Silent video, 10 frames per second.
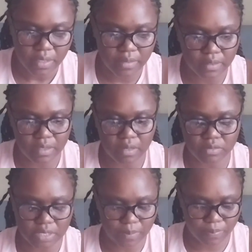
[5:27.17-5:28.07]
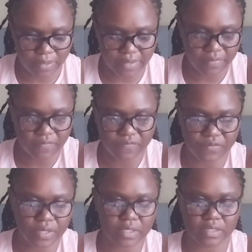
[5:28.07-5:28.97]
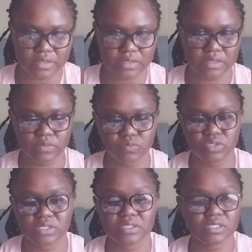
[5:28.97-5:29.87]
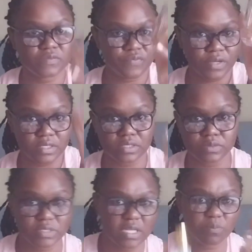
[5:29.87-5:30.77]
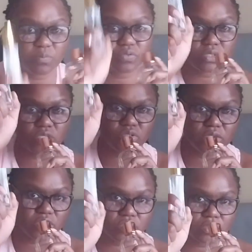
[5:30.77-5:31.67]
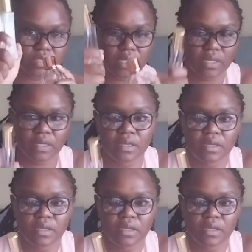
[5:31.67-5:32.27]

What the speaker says: and then I would apply the fragrance, which is this fragrance which I put into this container.